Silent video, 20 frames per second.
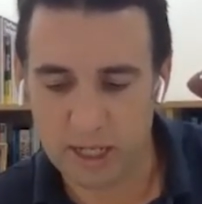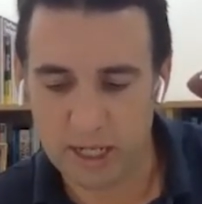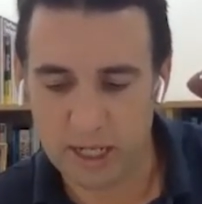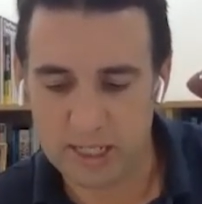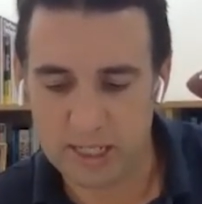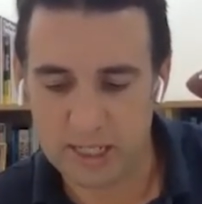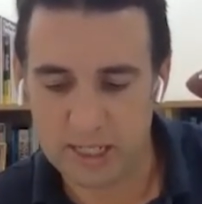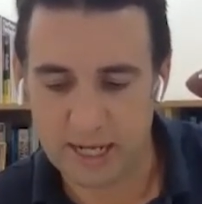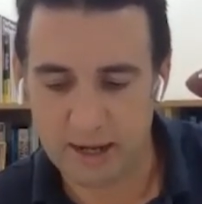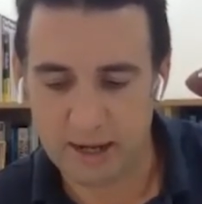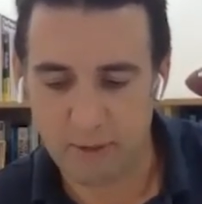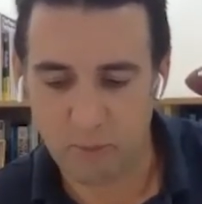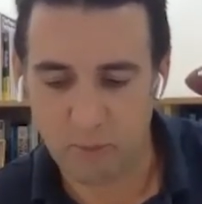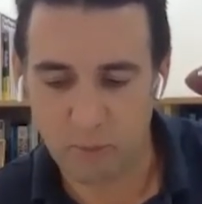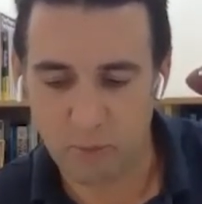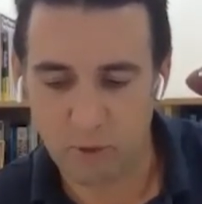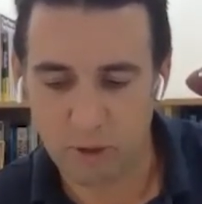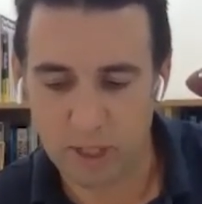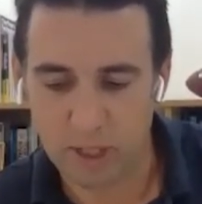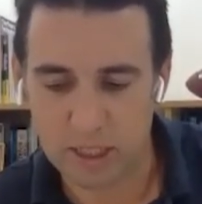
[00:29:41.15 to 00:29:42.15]
needs now
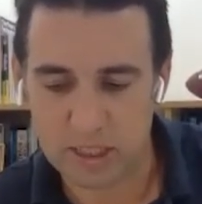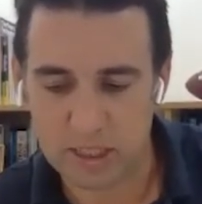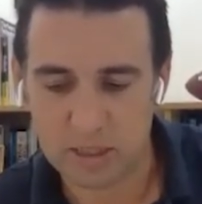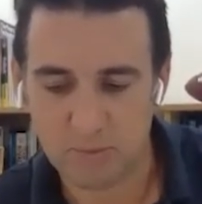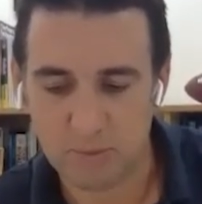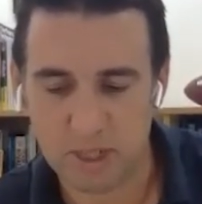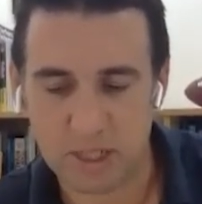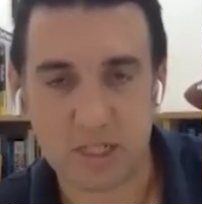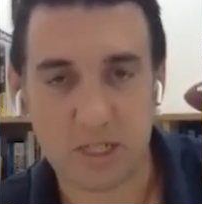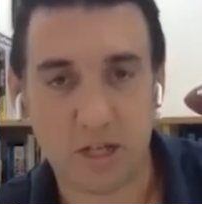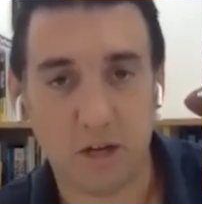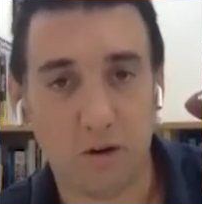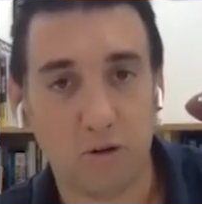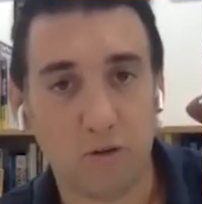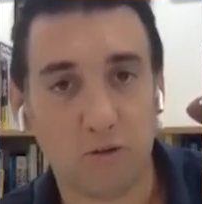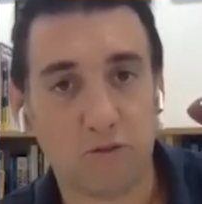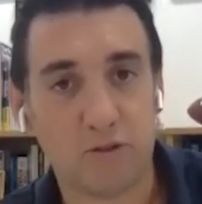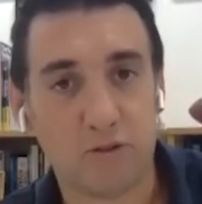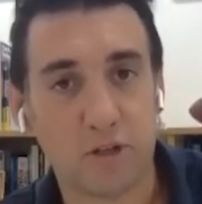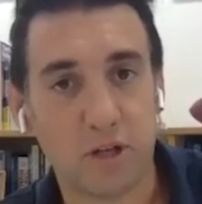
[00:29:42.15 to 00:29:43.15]
and what needs to be
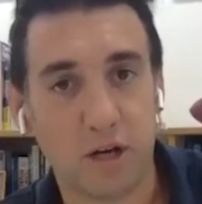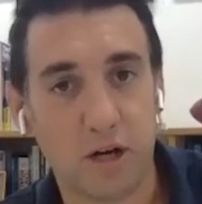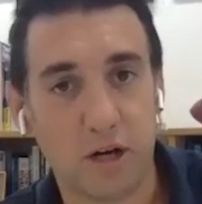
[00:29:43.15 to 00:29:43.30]
solved,